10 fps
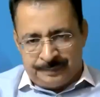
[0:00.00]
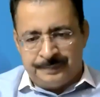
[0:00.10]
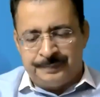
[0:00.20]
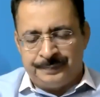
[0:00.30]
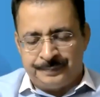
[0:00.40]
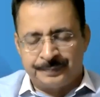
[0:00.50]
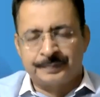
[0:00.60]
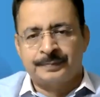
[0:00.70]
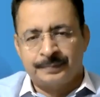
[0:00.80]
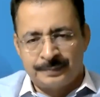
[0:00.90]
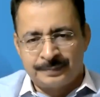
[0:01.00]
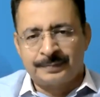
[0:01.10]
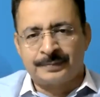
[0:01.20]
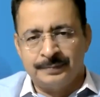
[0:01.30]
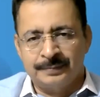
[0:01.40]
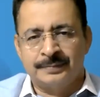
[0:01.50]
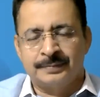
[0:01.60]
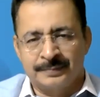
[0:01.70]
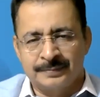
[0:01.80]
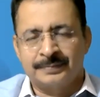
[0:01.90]
learning each
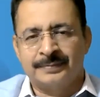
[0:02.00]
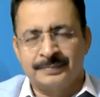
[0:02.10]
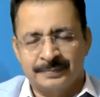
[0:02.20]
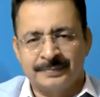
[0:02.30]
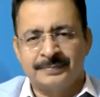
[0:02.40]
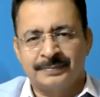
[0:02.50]
relatively change